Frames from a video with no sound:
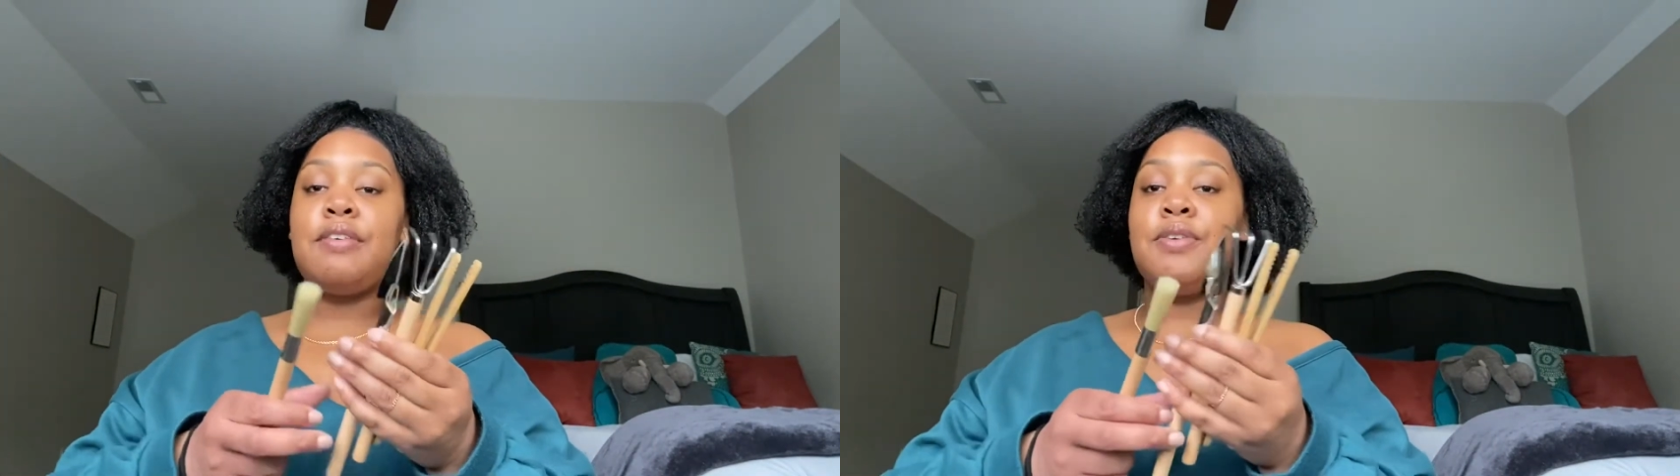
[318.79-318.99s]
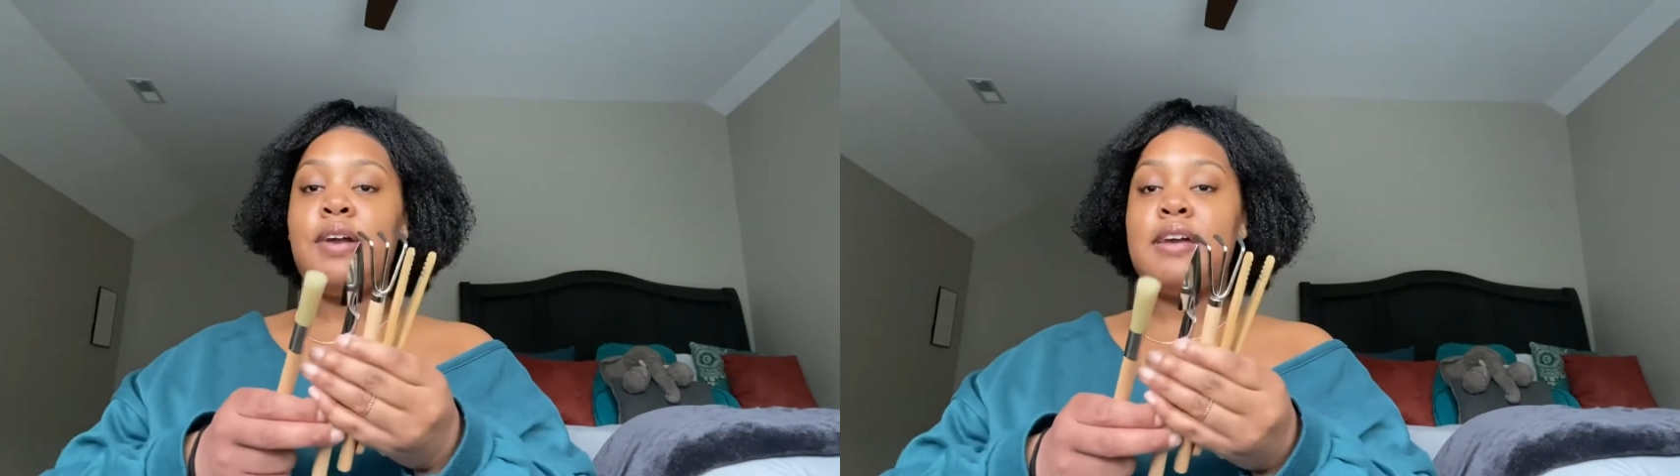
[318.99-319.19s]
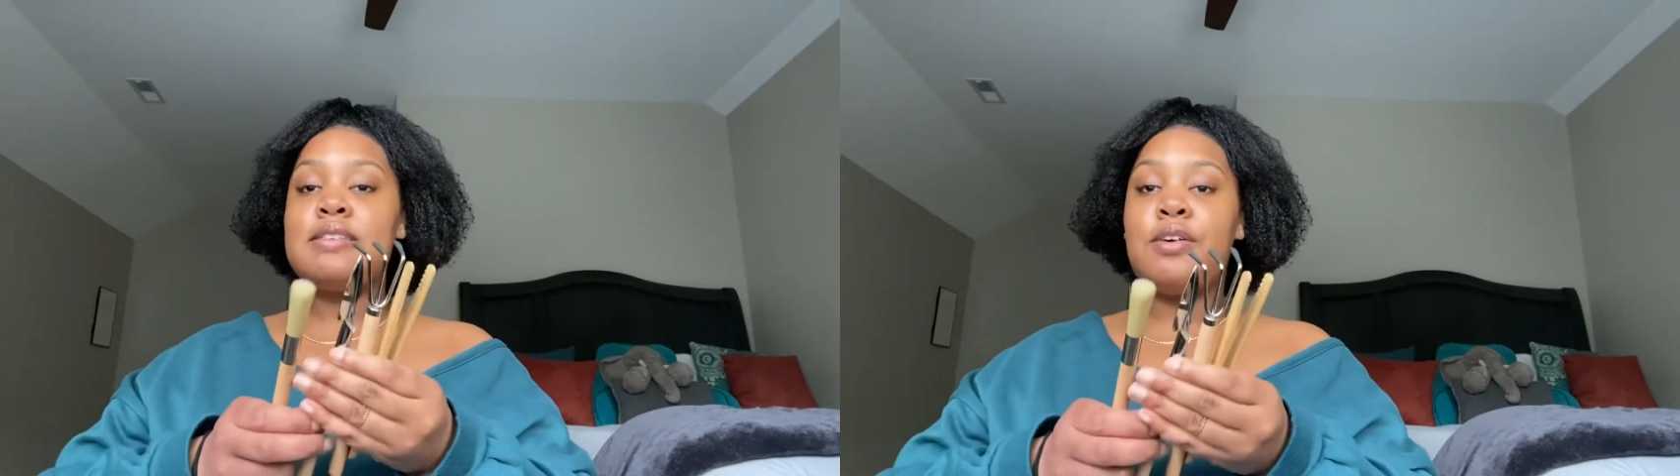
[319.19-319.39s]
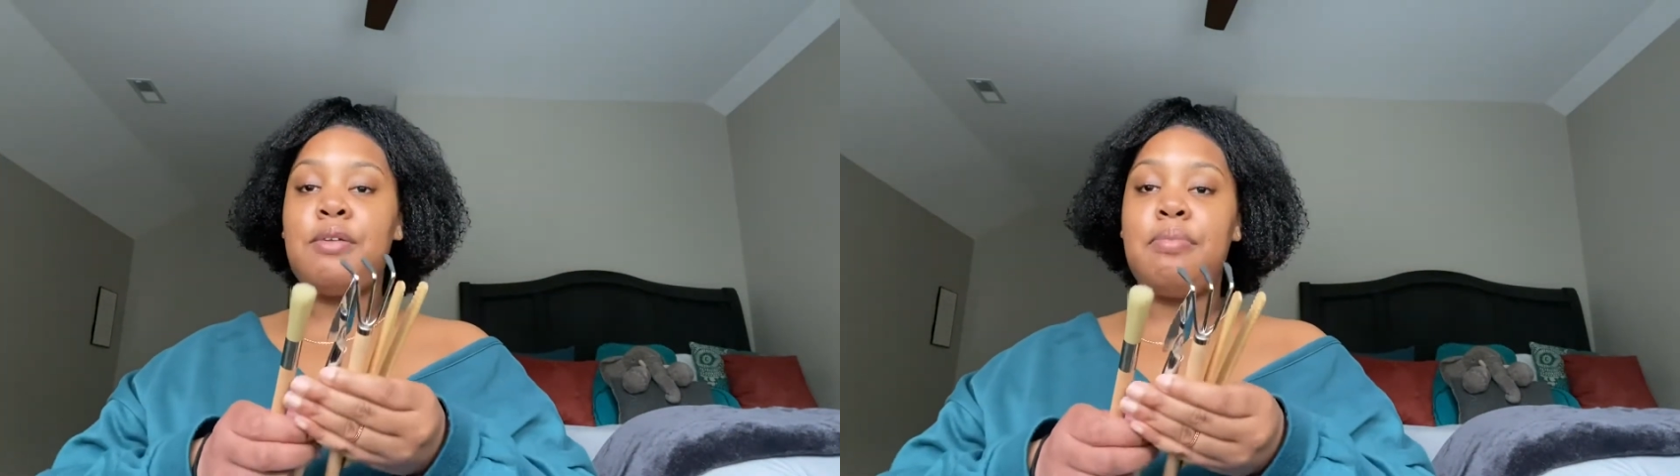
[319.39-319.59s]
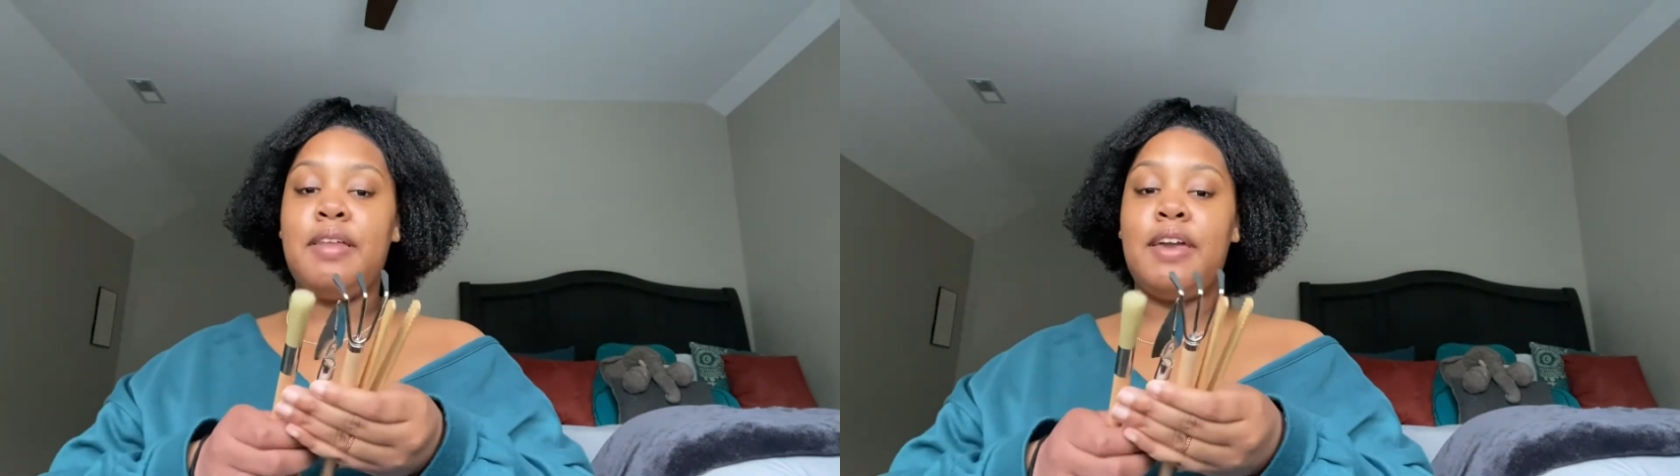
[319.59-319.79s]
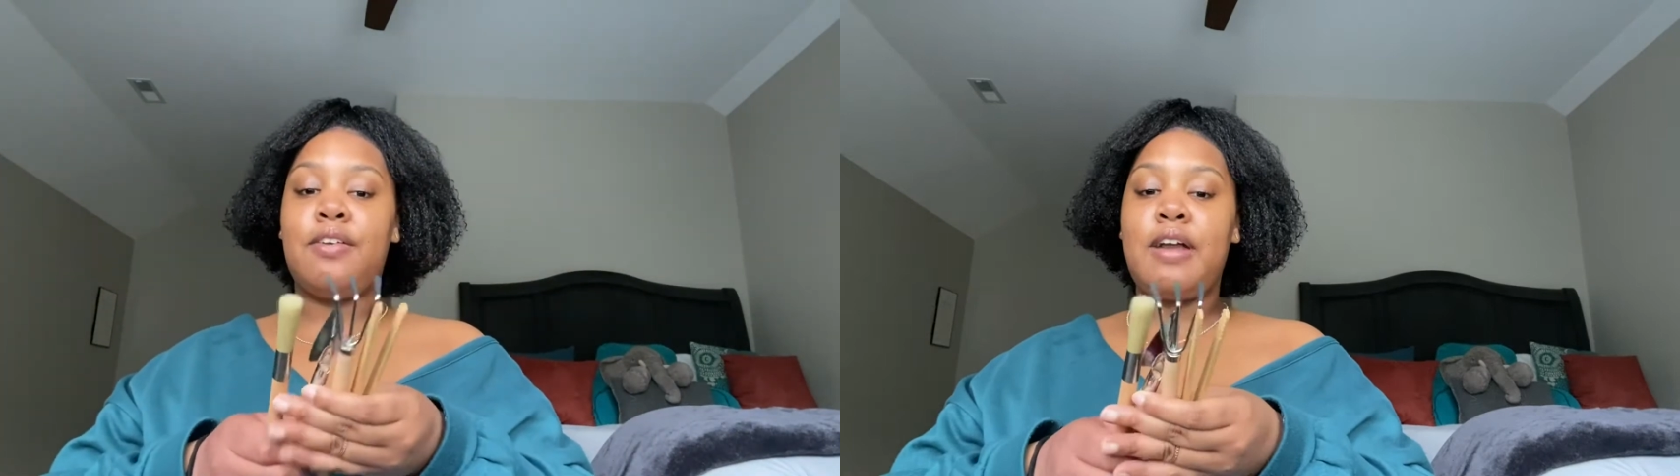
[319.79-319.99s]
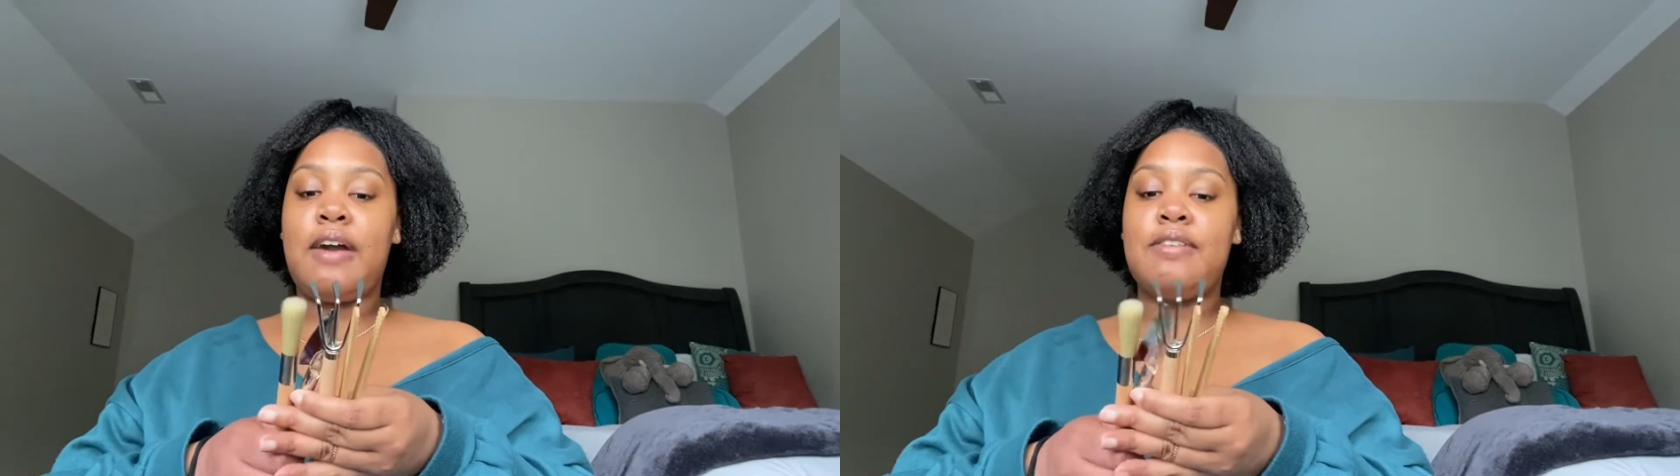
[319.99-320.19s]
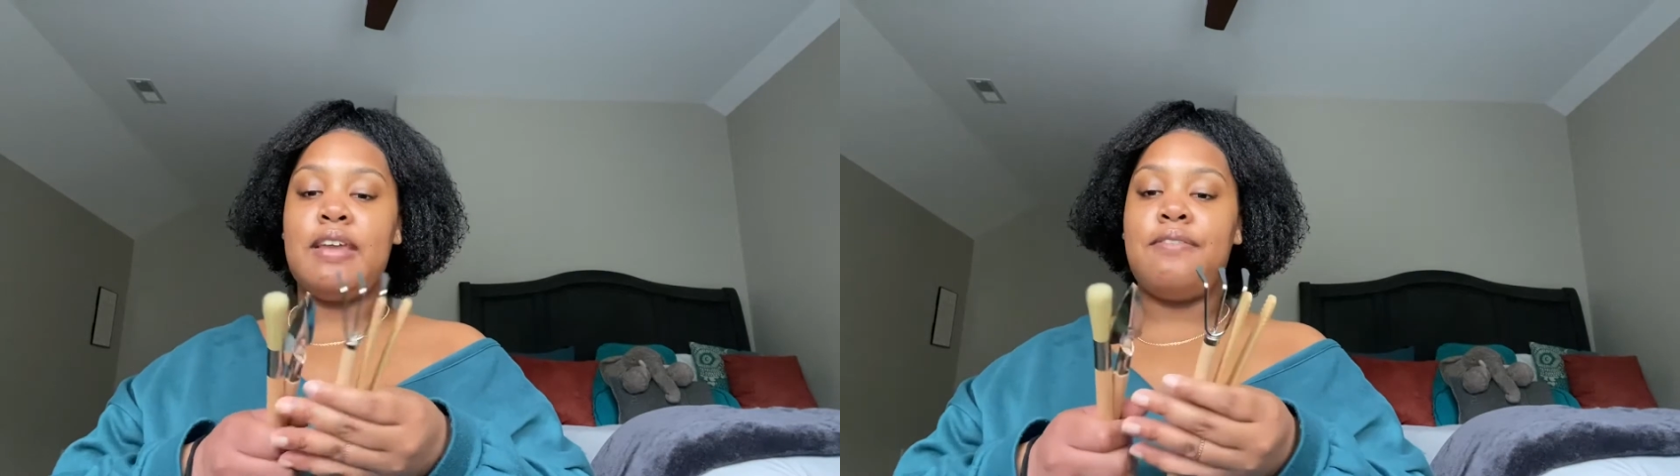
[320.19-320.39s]
If you guys own a plant or
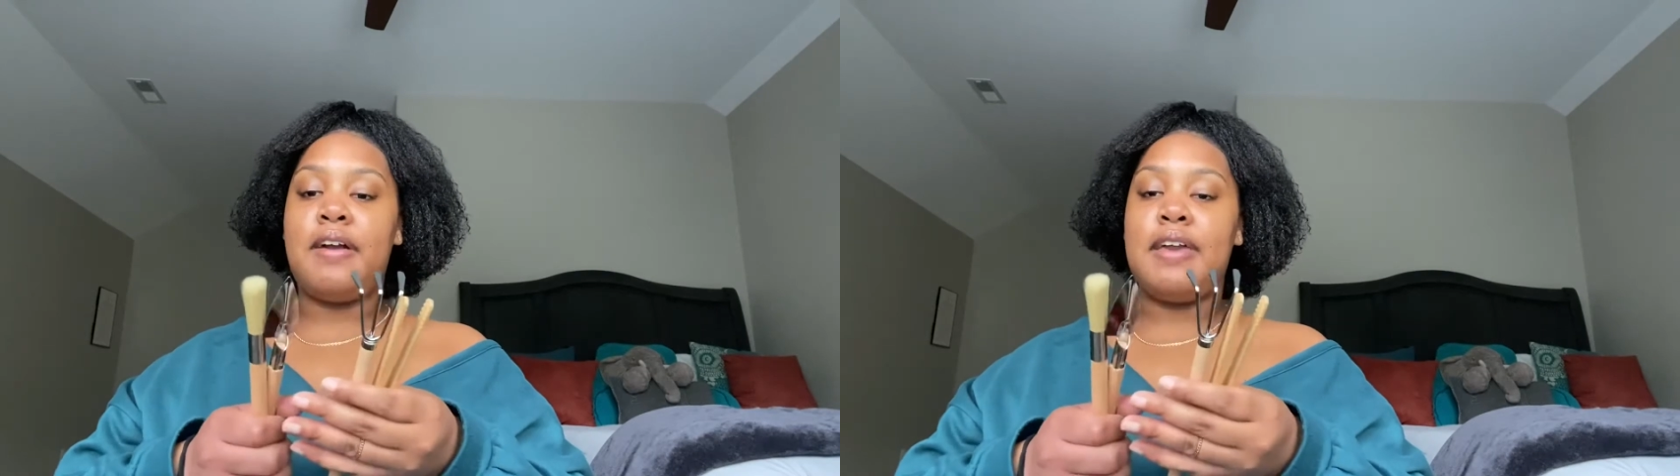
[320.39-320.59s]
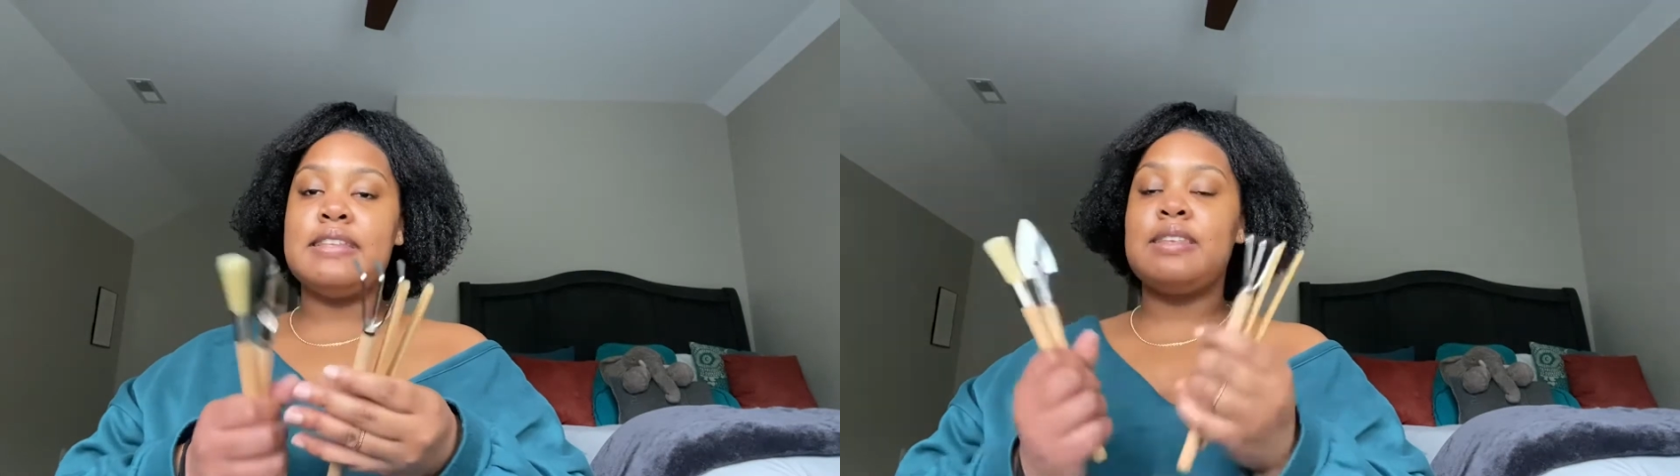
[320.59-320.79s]
have any advice,